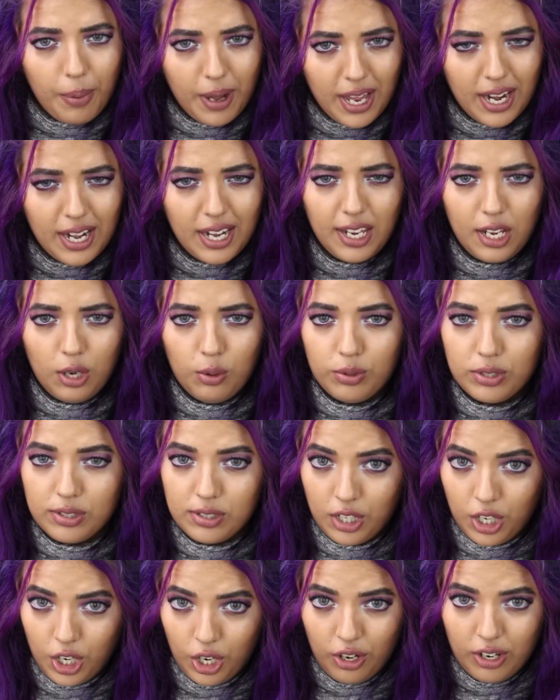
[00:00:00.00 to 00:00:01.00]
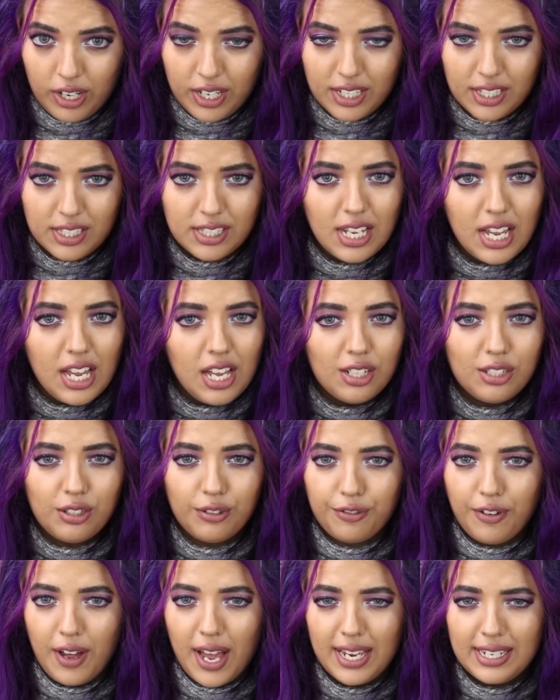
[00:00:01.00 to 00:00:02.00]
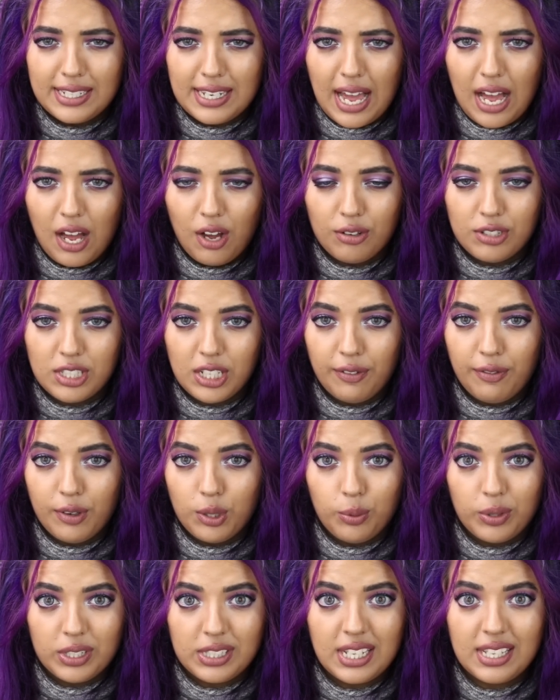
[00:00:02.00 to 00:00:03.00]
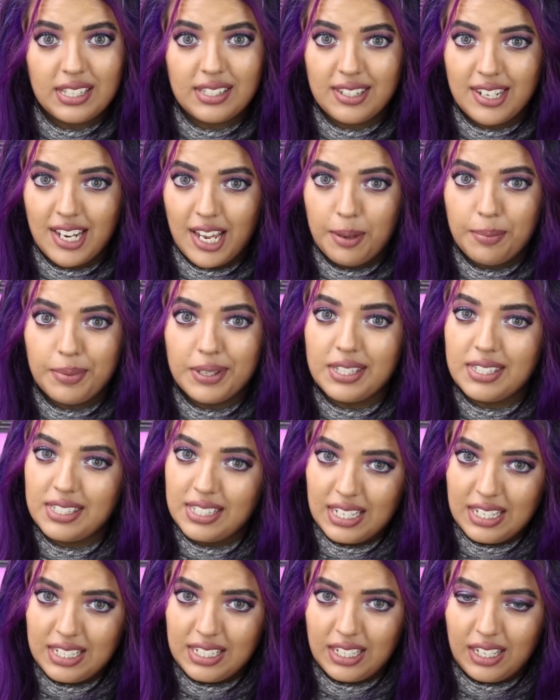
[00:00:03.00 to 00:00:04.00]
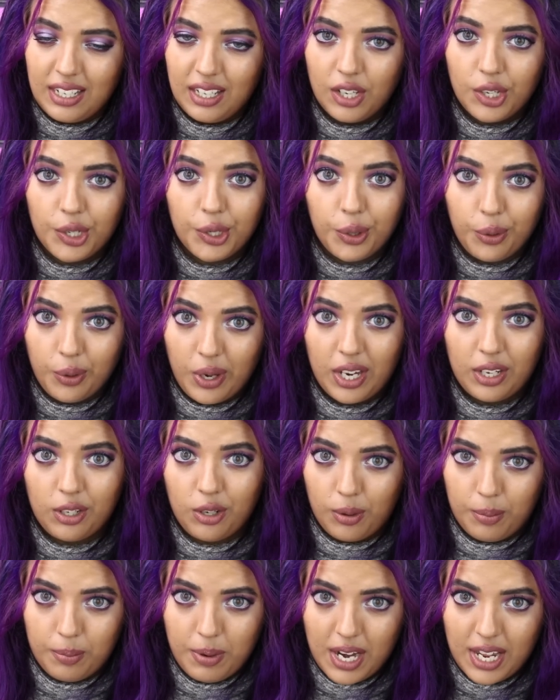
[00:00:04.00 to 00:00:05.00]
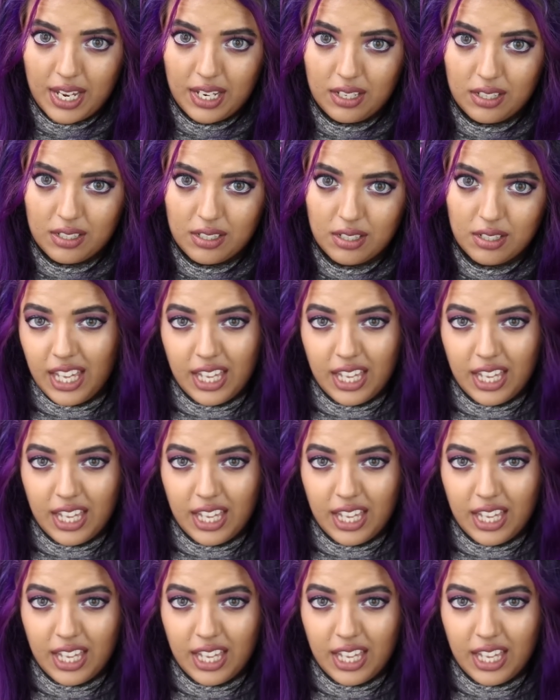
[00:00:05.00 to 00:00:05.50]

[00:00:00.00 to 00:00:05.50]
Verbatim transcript: but he was curious to find out if it was his neighbor Cindy who had complained.